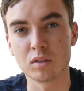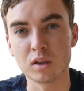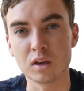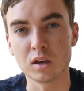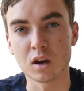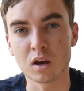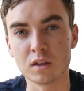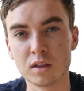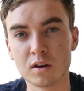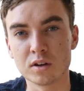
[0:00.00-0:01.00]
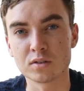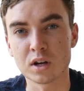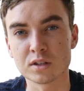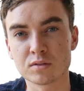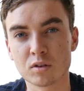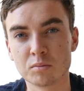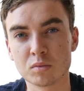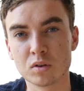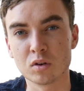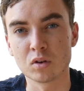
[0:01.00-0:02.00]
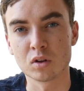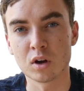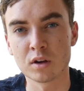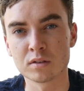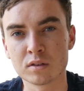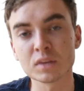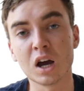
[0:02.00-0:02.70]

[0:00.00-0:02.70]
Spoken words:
their address from Google Earth.